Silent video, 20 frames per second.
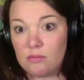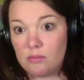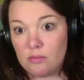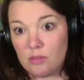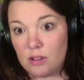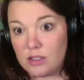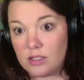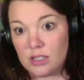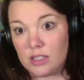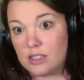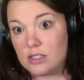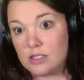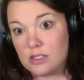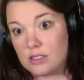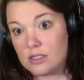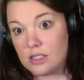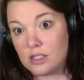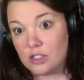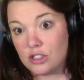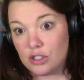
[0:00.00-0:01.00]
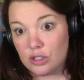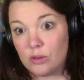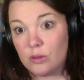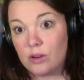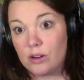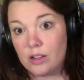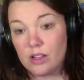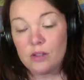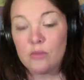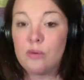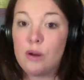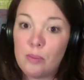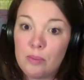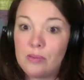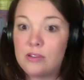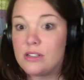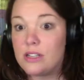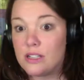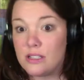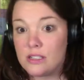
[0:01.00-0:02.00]
is essentially what it
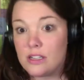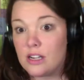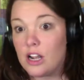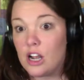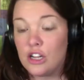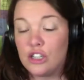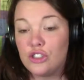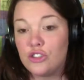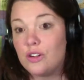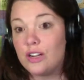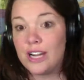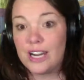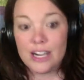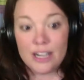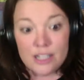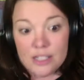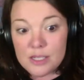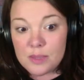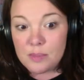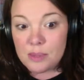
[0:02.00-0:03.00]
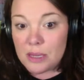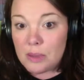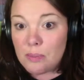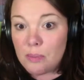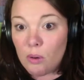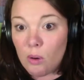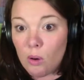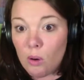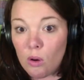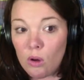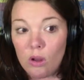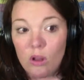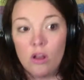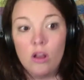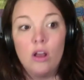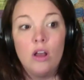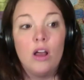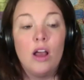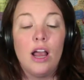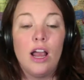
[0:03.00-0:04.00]
represents, a country and its people.
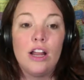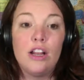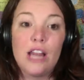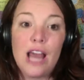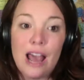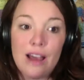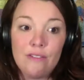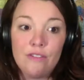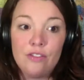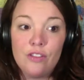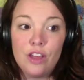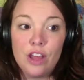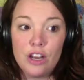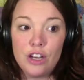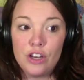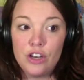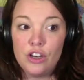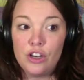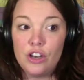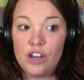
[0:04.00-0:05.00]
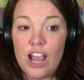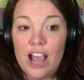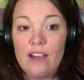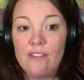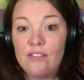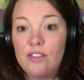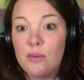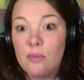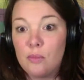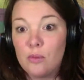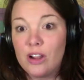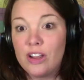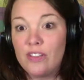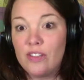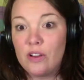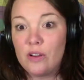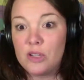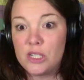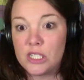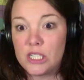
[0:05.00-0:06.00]
And have them read
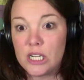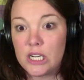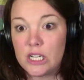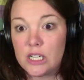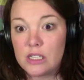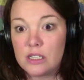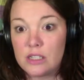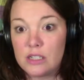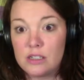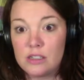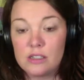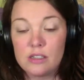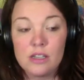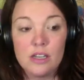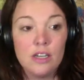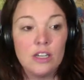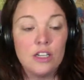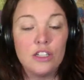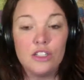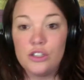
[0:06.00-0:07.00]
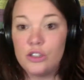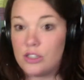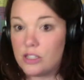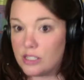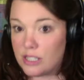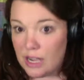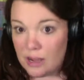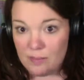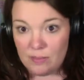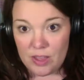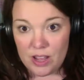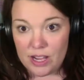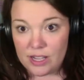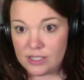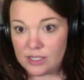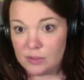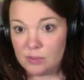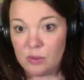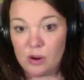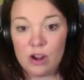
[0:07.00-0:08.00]
those sentences. Do the same thing
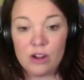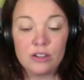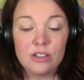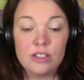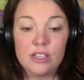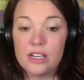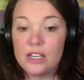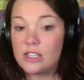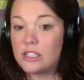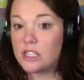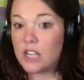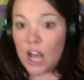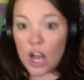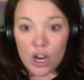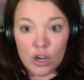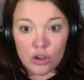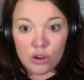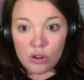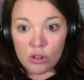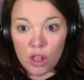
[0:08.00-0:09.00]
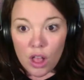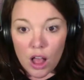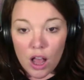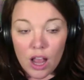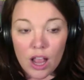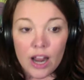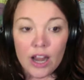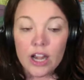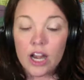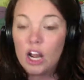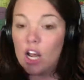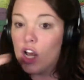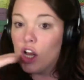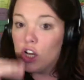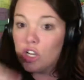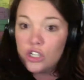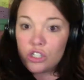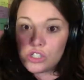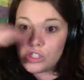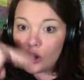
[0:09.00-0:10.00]
as the prior sentence. Underline,
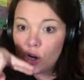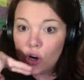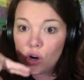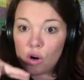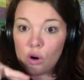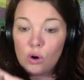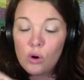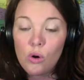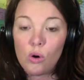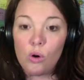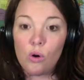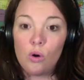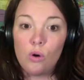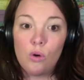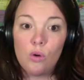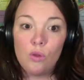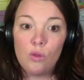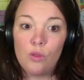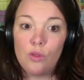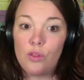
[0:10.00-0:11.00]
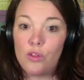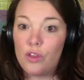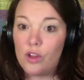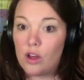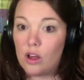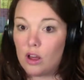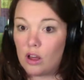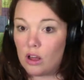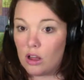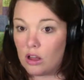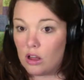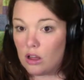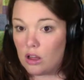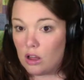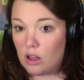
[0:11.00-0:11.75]
circle the